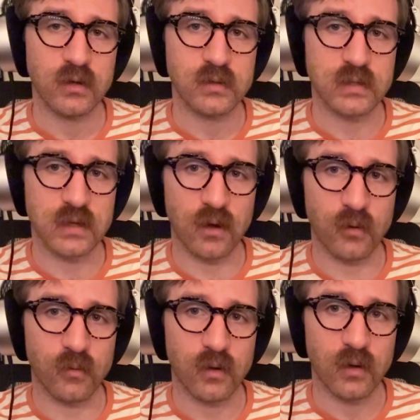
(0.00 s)

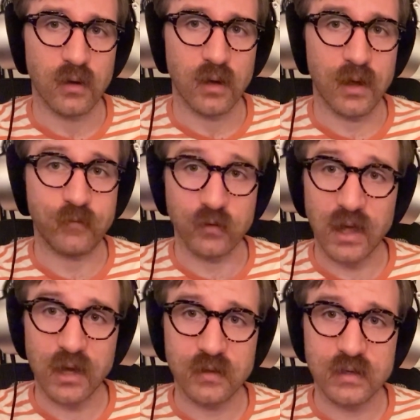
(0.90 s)
So if you
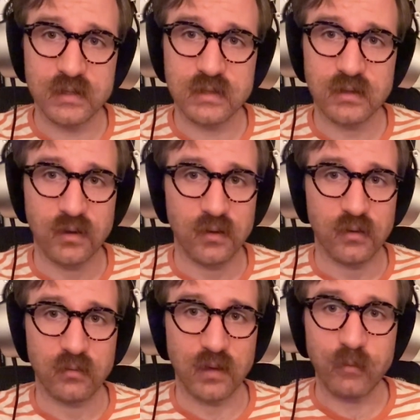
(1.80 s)
like this,
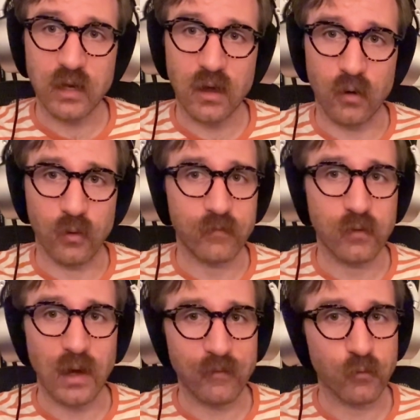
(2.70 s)
let me know. If you
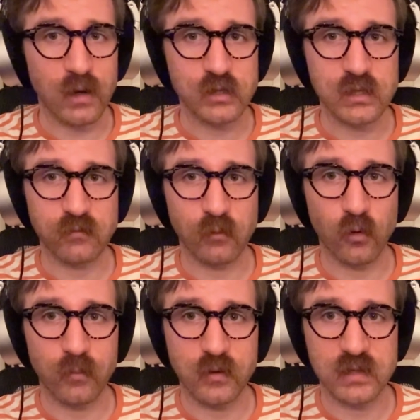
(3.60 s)
have questions for
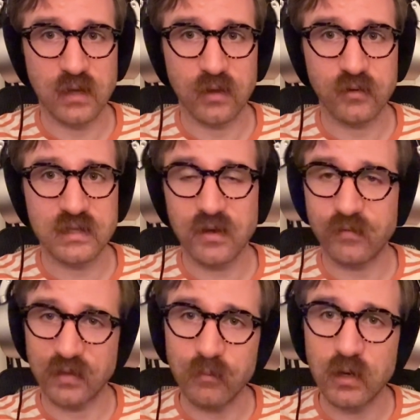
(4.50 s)
more music theory stuff,
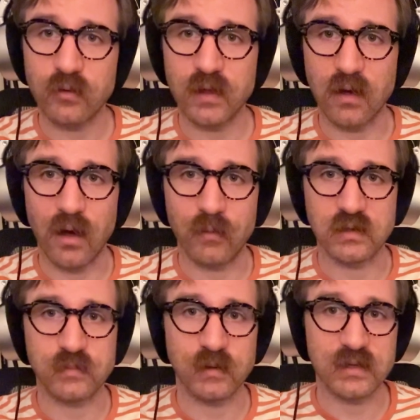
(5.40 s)
let me know in the
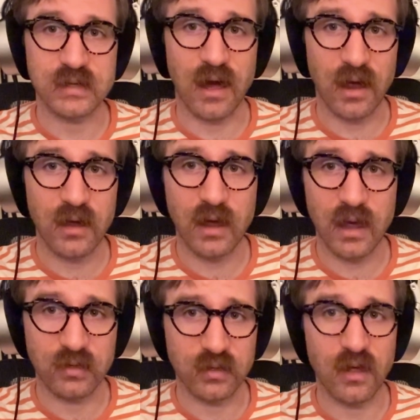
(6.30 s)
comments, because I
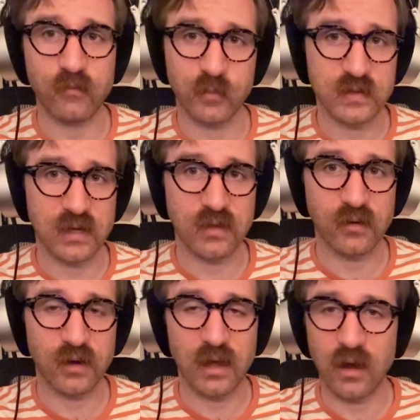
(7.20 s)
love music
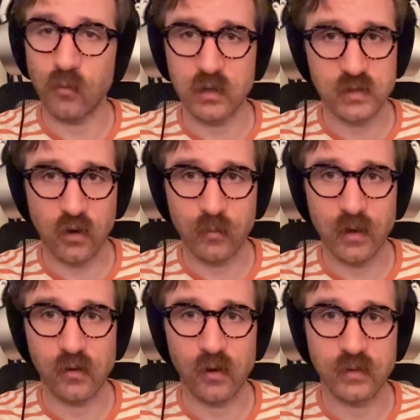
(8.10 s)
theory and I want to talk about
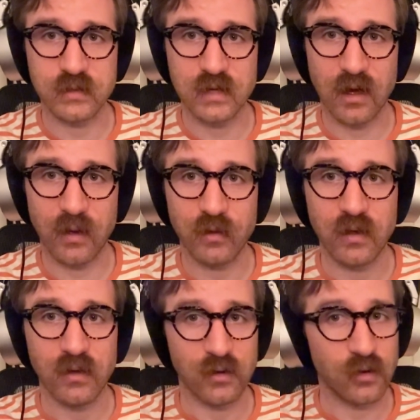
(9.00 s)
it all the time.
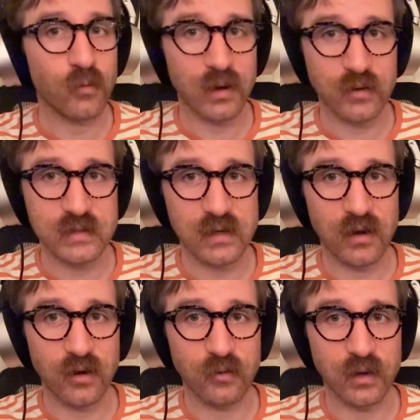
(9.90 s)
No one else that I
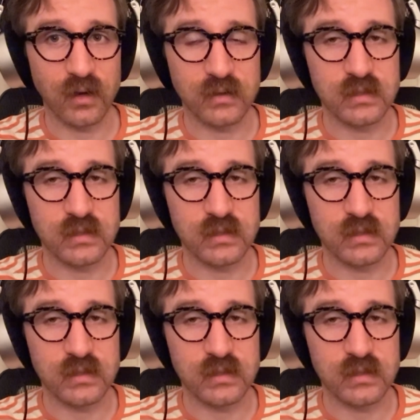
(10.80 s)
know does.